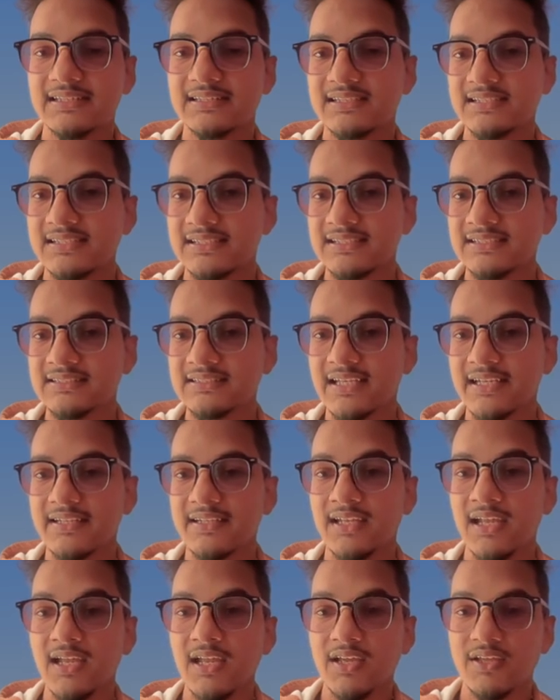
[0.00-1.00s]
this, then
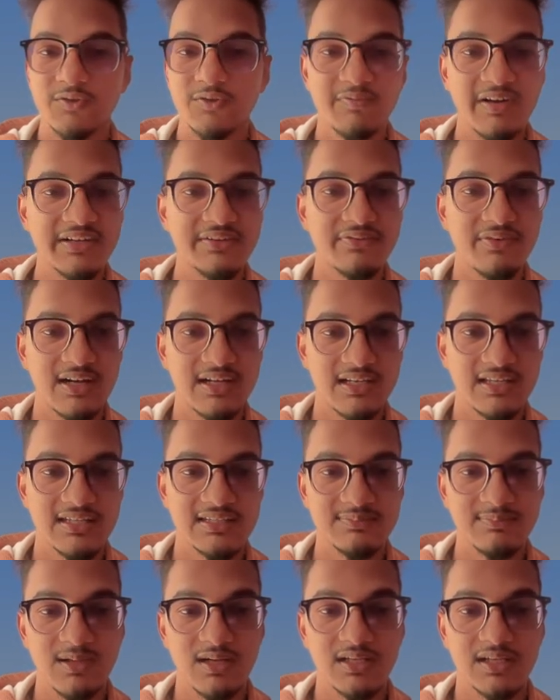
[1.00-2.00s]
you might find this
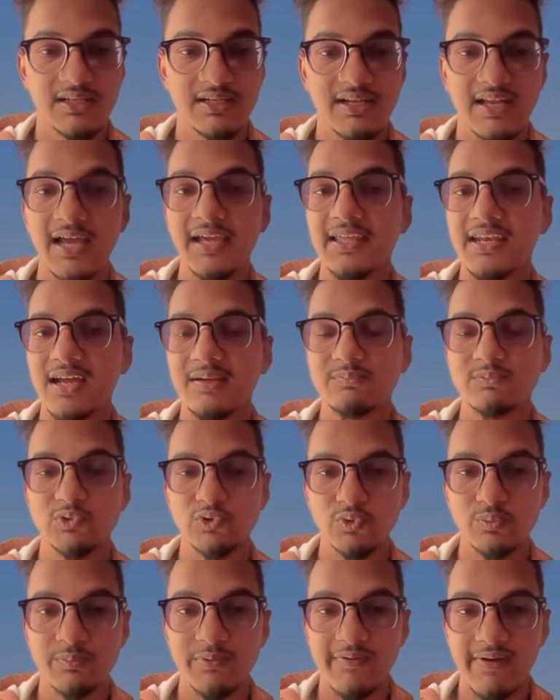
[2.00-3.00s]
plugin, Diagram
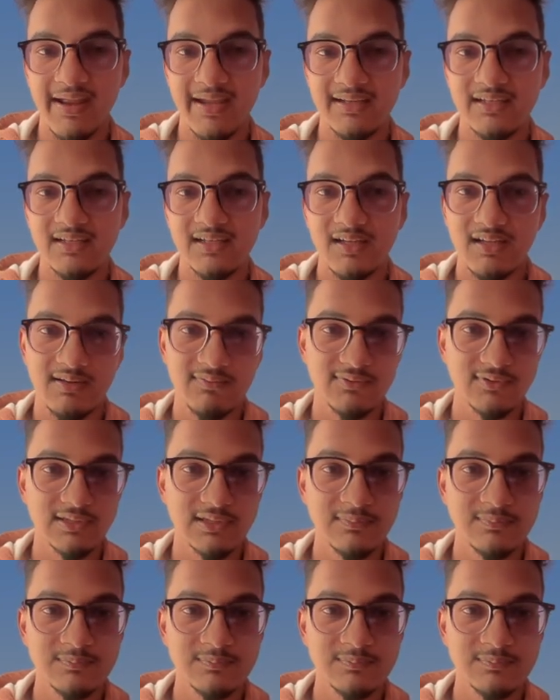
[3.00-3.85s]
Zoom Drag, helpful.